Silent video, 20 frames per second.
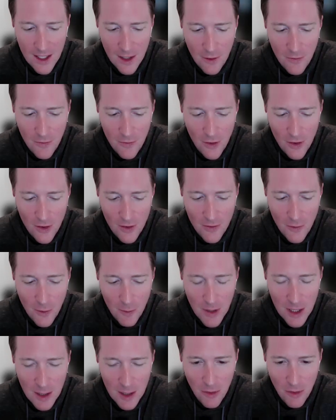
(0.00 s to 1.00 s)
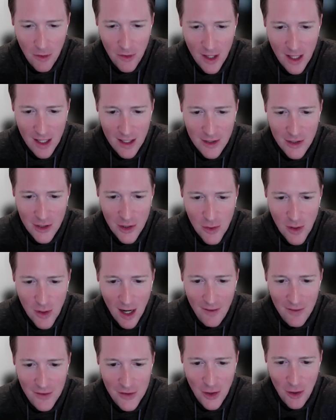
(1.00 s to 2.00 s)
for people that do
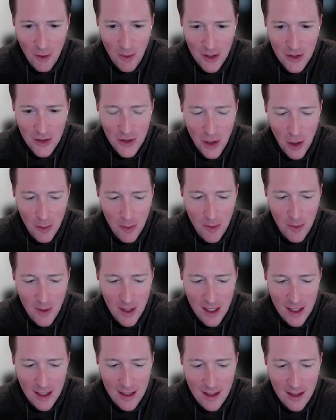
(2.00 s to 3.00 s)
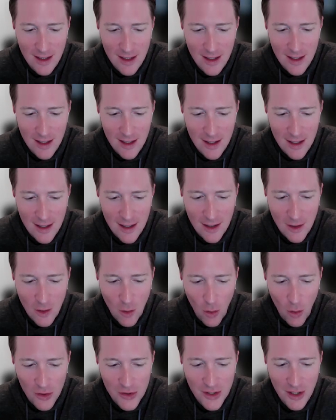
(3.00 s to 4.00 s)
have so much dopamine
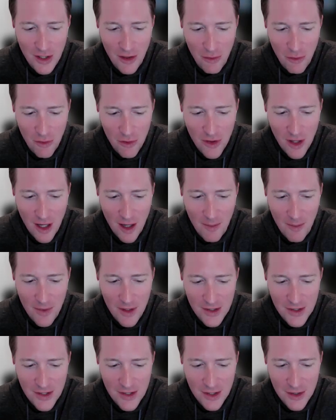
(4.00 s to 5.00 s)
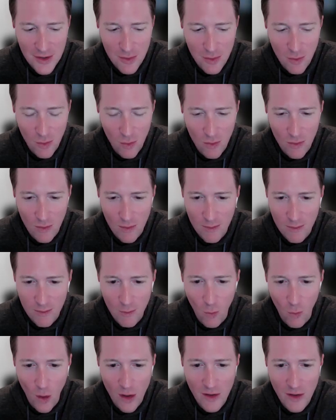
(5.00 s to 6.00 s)
coursing through them, this is
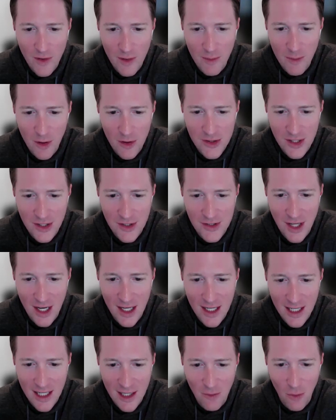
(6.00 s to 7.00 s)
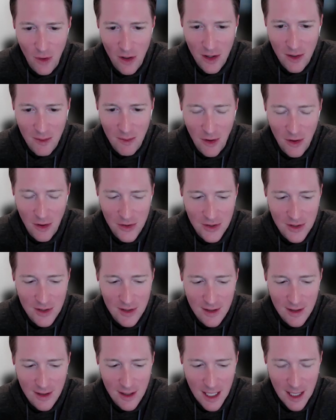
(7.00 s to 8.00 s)
one of the most exciting and one of the most
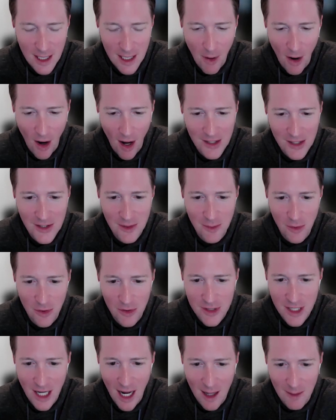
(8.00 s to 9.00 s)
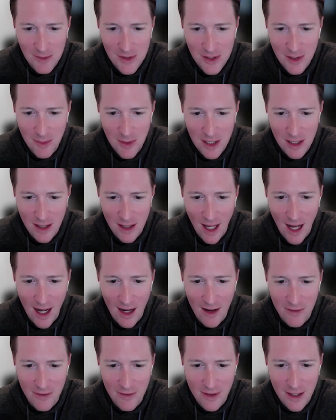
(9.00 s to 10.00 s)
impossible times to be
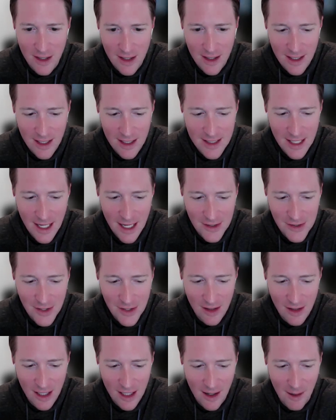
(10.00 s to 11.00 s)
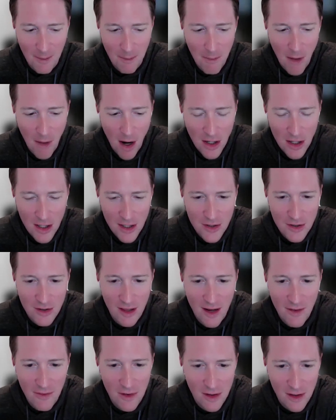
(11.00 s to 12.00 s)
alive. It takes a monkish
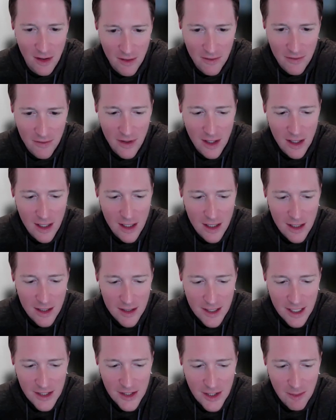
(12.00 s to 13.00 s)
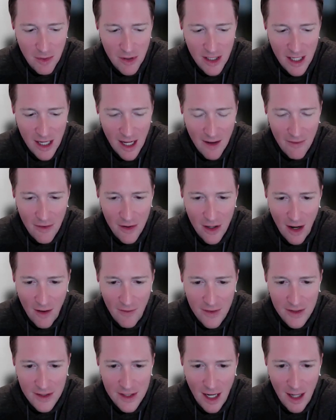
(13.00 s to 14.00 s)
level of discipline and effort
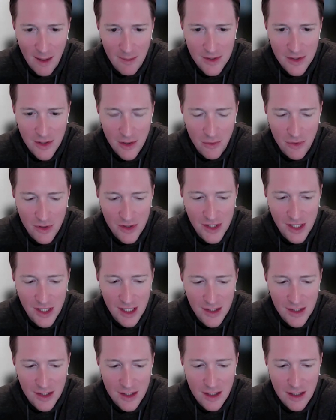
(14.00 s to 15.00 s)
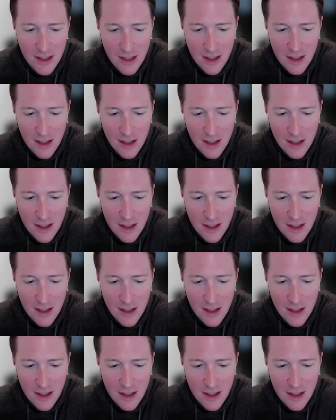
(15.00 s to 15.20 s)
oftentimes to resist